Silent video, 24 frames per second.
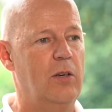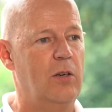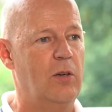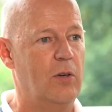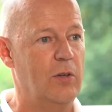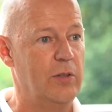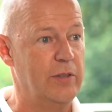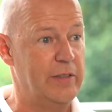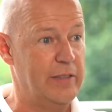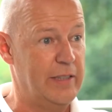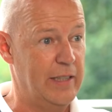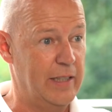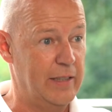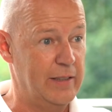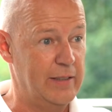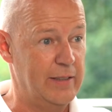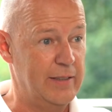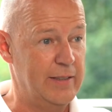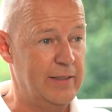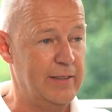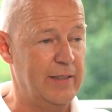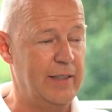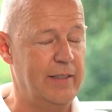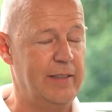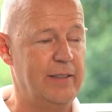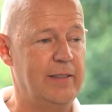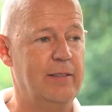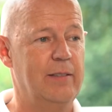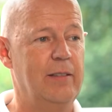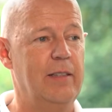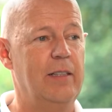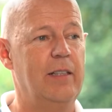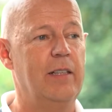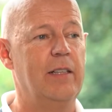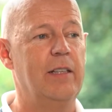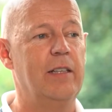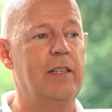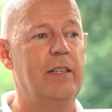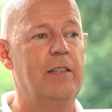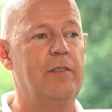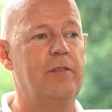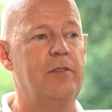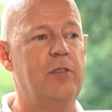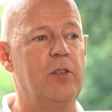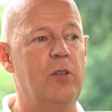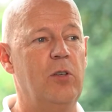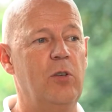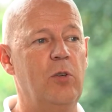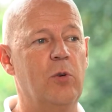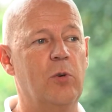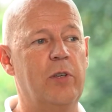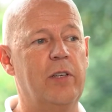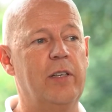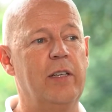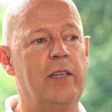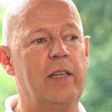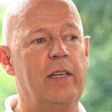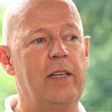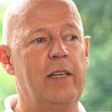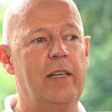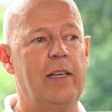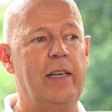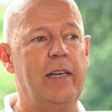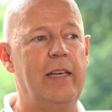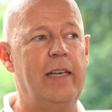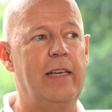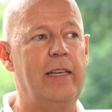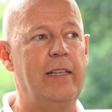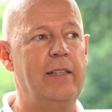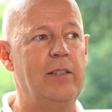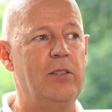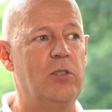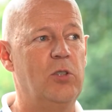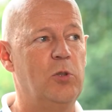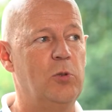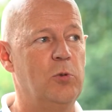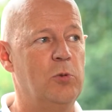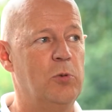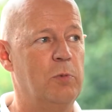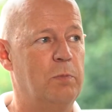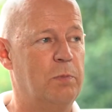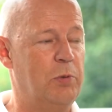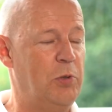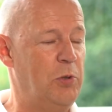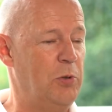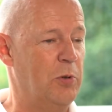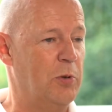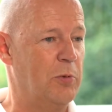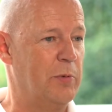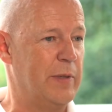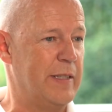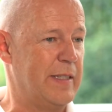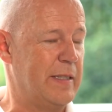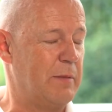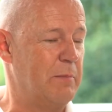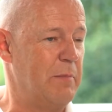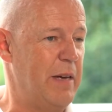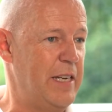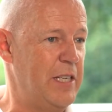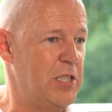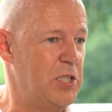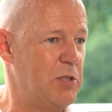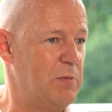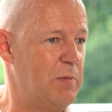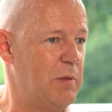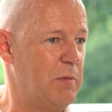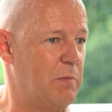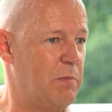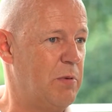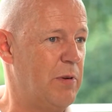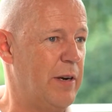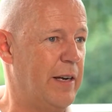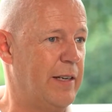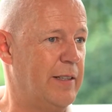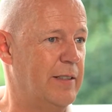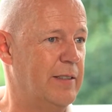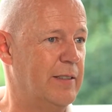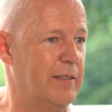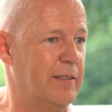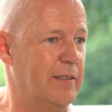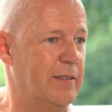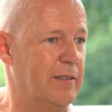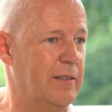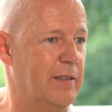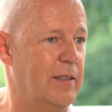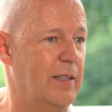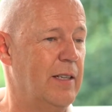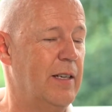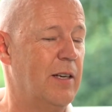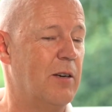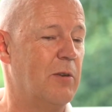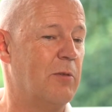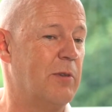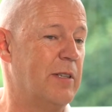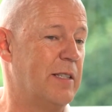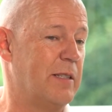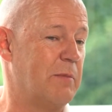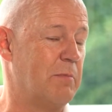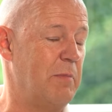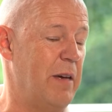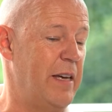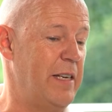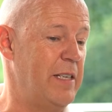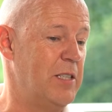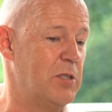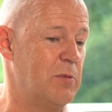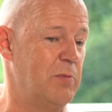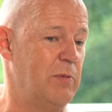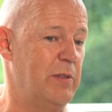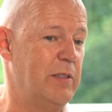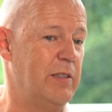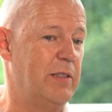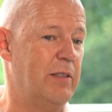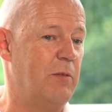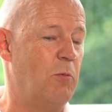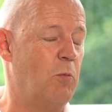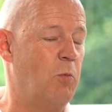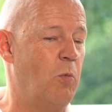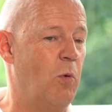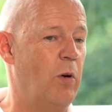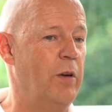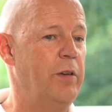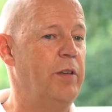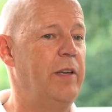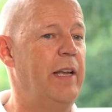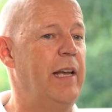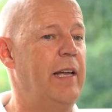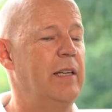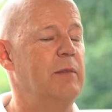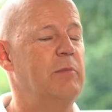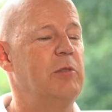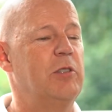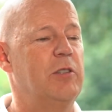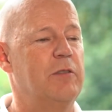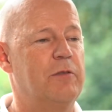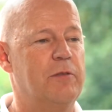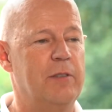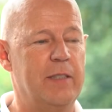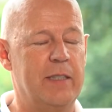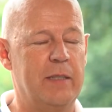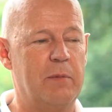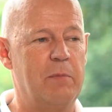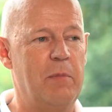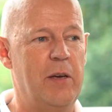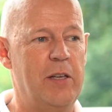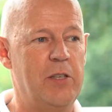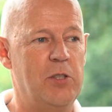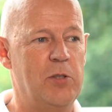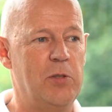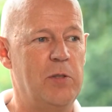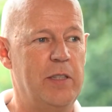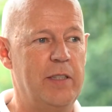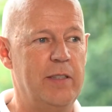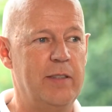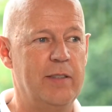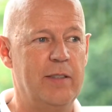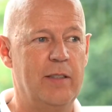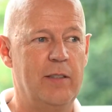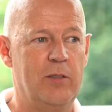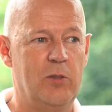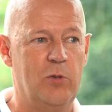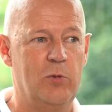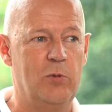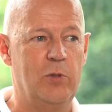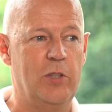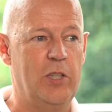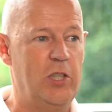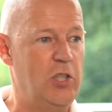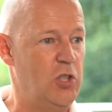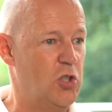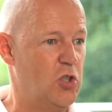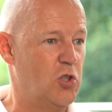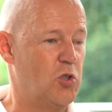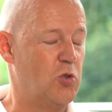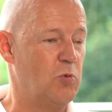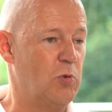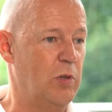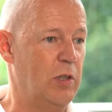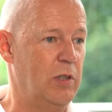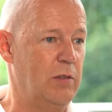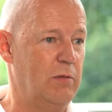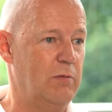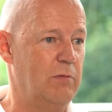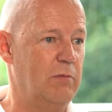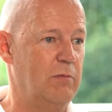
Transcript: On the other side, if you look into pure risk management practice, risk management, one element of risk management is to ensure